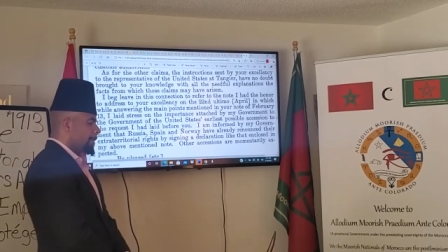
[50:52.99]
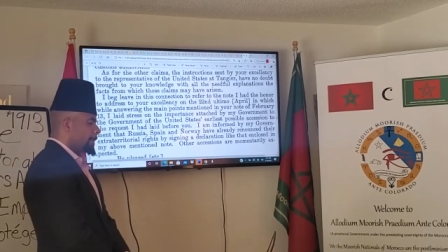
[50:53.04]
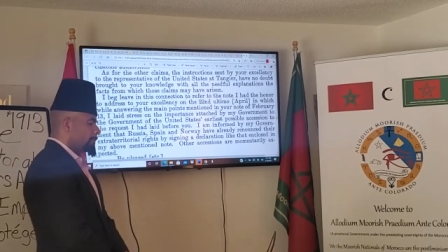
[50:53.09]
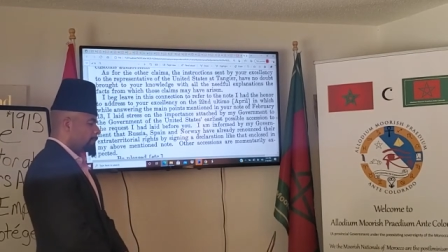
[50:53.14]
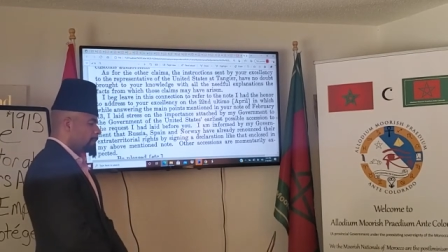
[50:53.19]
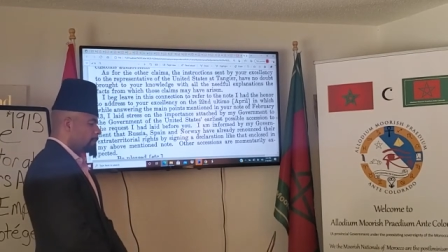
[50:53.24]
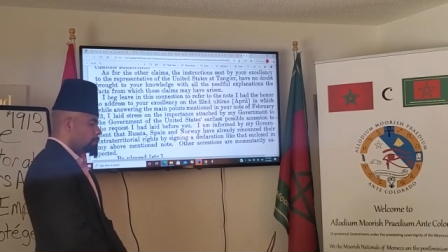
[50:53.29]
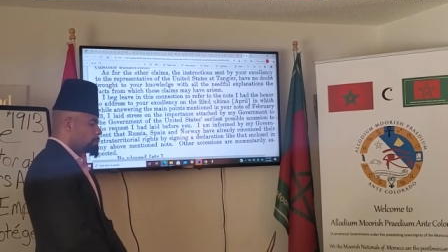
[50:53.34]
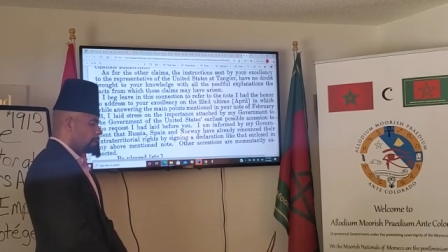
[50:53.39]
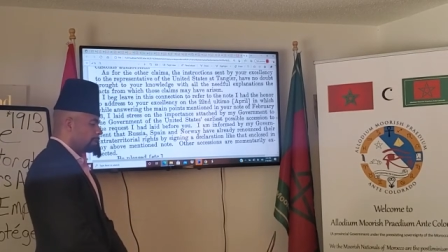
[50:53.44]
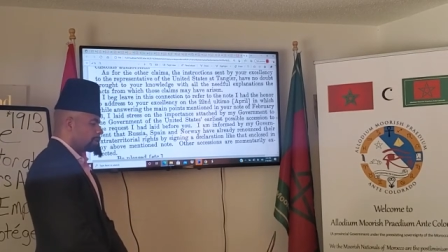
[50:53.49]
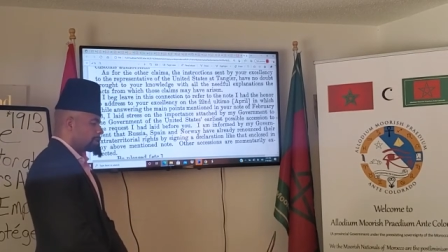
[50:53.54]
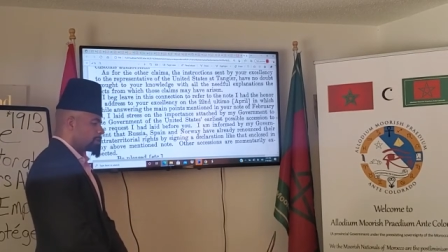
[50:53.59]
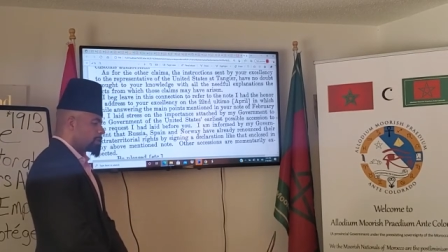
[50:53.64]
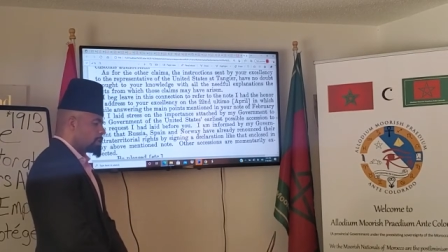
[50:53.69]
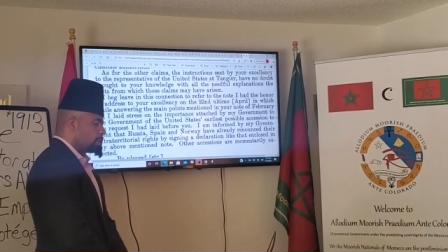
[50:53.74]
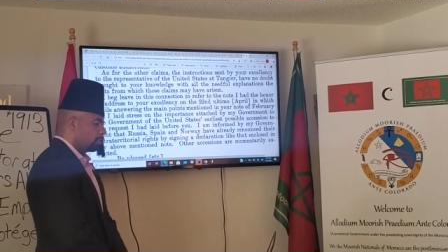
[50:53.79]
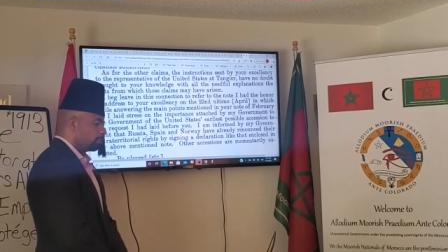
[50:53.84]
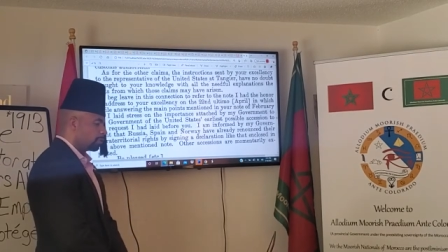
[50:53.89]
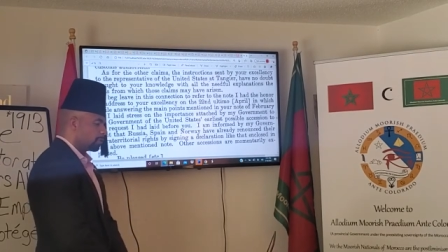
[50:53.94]
from which
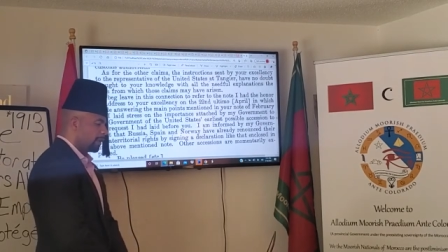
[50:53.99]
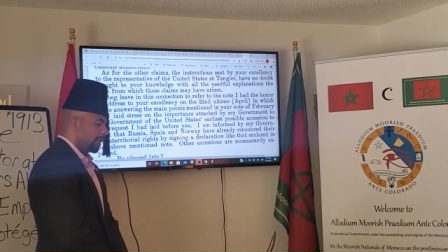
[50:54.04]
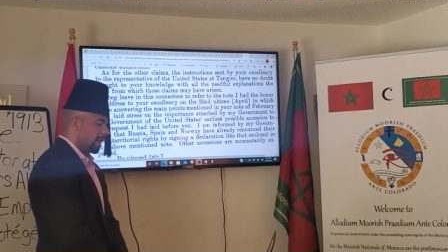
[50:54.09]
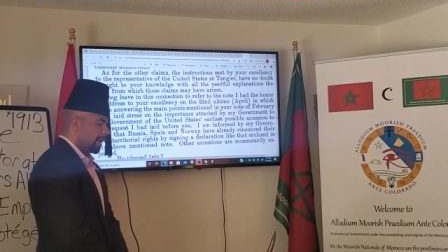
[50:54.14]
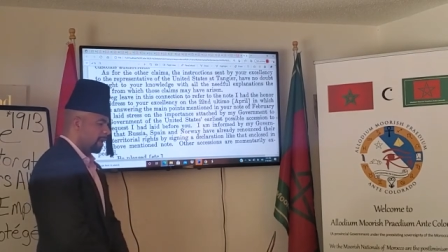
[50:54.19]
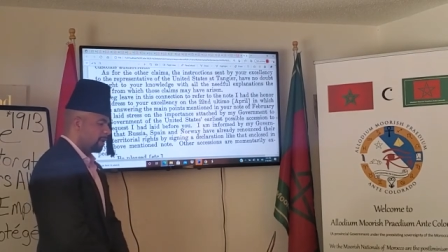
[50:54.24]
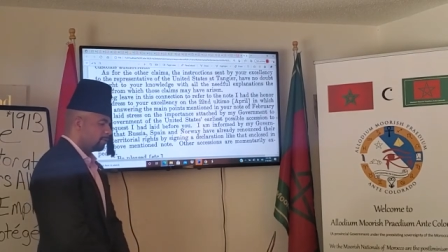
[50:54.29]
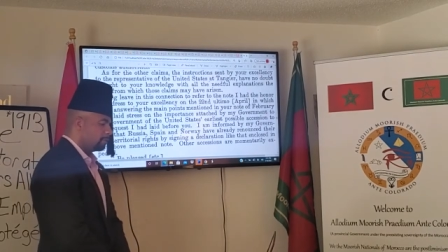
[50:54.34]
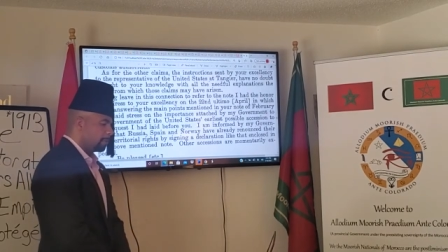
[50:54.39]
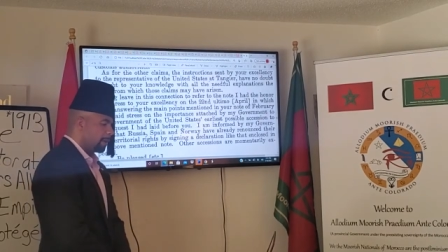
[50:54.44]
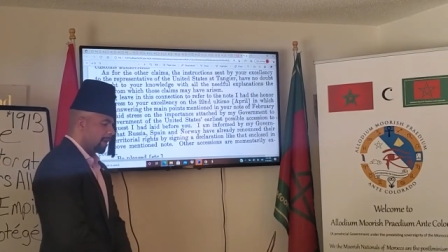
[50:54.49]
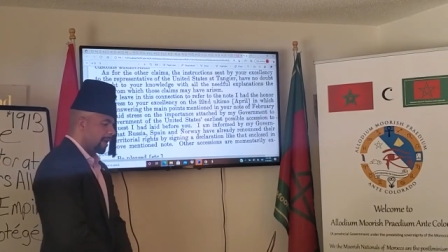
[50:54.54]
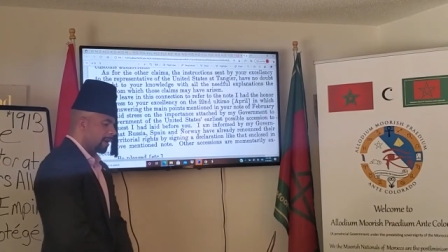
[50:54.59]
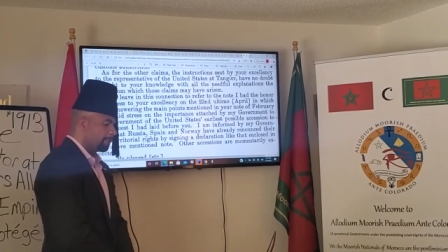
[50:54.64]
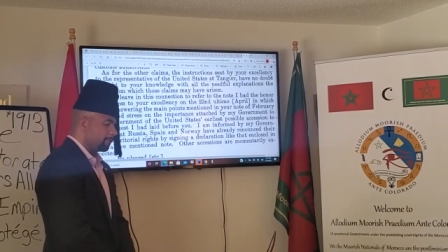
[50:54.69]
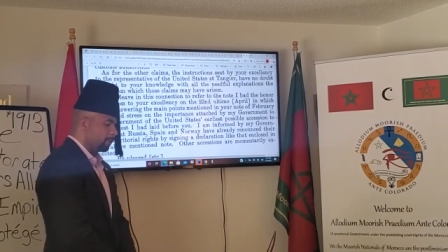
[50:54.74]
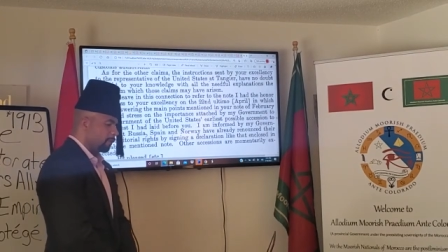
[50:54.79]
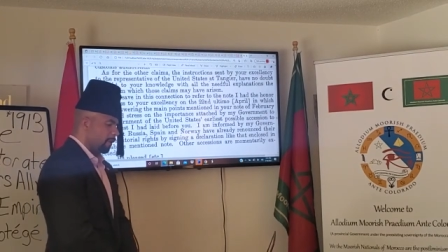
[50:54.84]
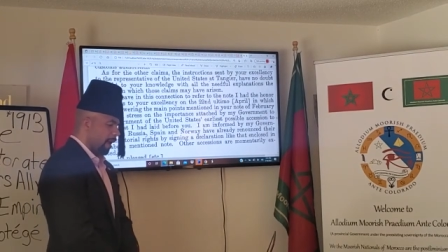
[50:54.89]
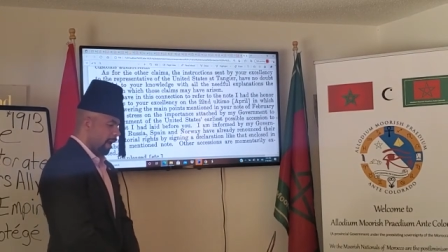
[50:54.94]
those claims may
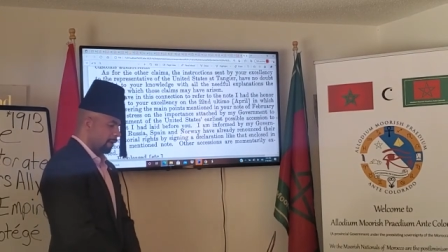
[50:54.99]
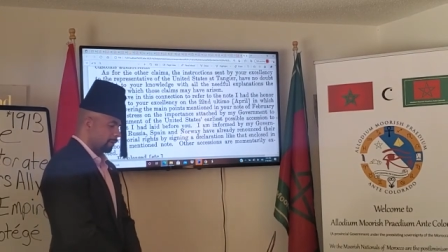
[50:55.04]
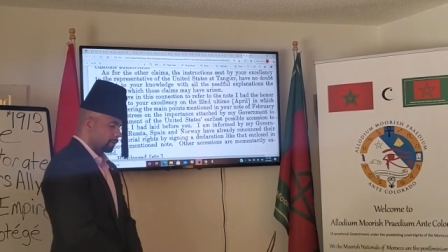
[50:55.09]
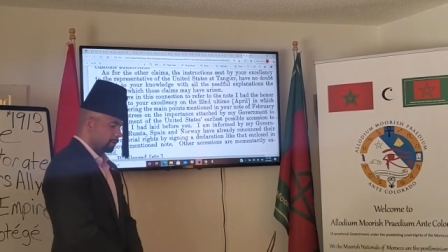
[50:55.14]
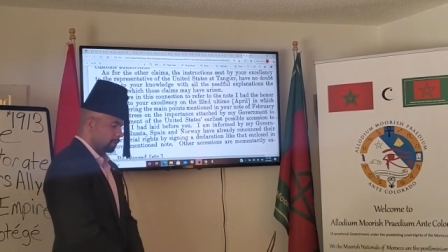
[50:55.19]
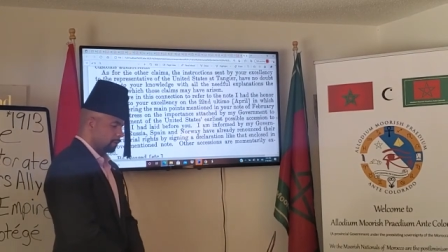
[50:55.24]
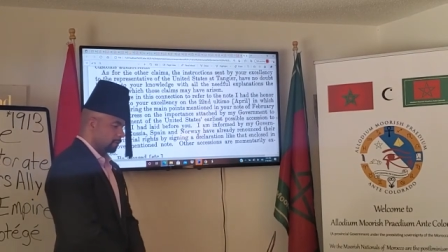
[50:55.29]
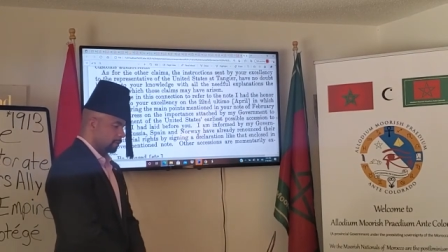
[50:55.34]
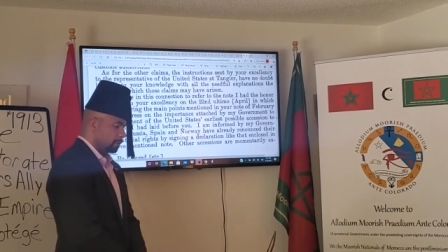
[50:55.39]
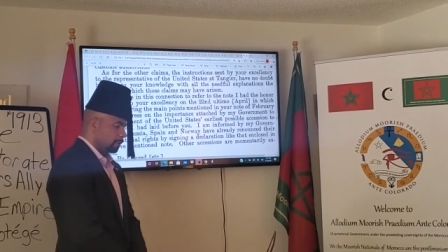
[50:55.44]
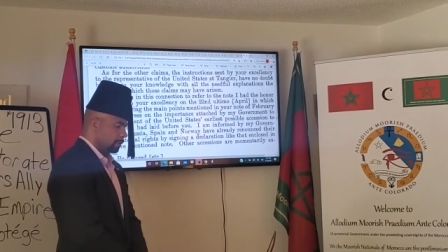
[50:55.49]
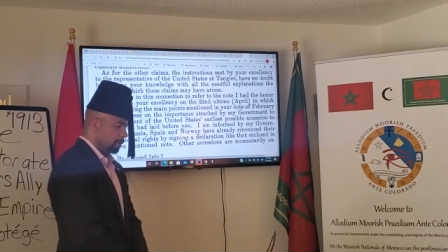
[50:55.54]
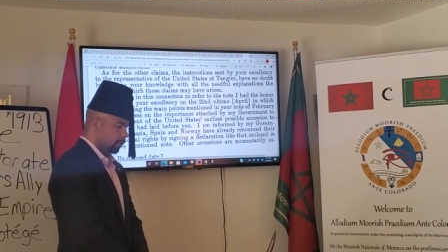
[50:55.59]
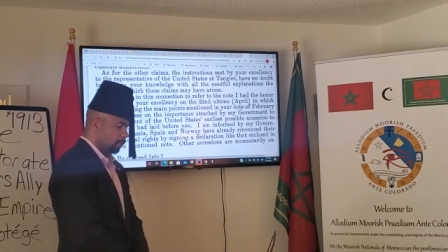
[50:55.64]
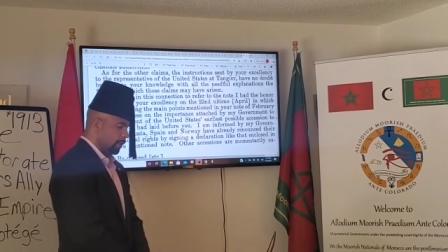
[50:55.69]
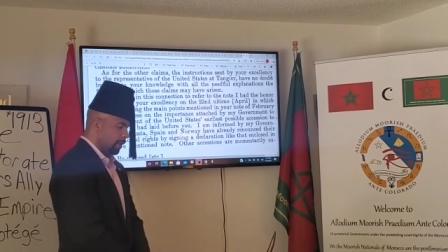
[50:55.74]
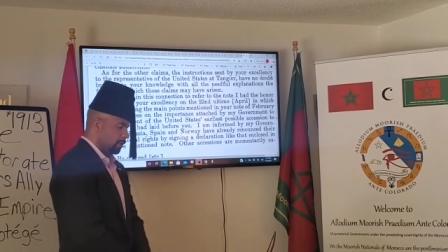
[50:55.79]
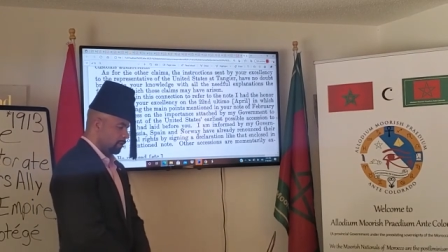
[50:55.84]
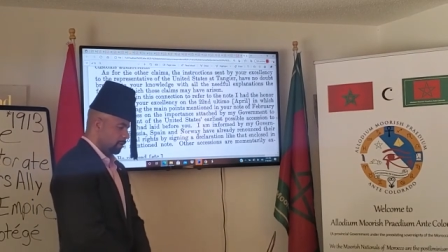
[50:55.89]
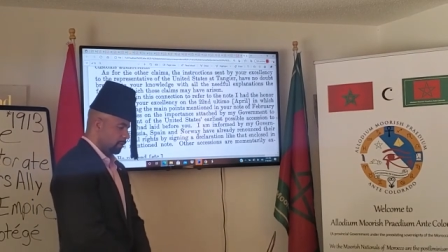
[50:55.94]
have
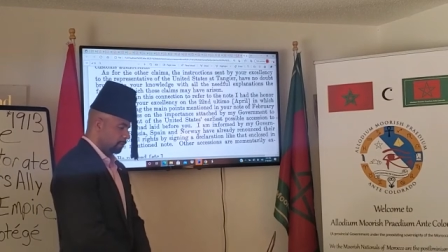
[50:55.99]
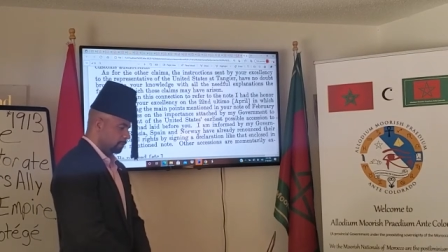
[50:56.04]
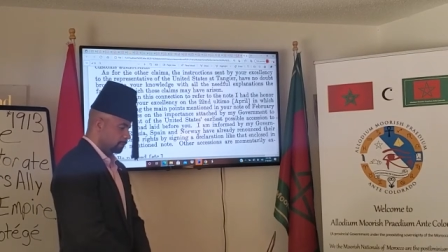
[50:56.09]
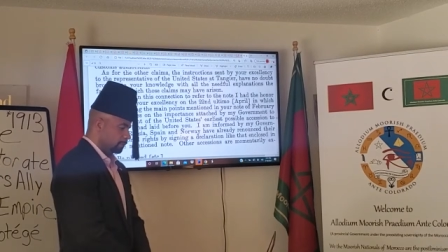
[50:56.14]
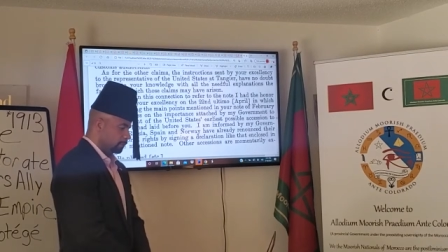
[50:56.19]
arisen.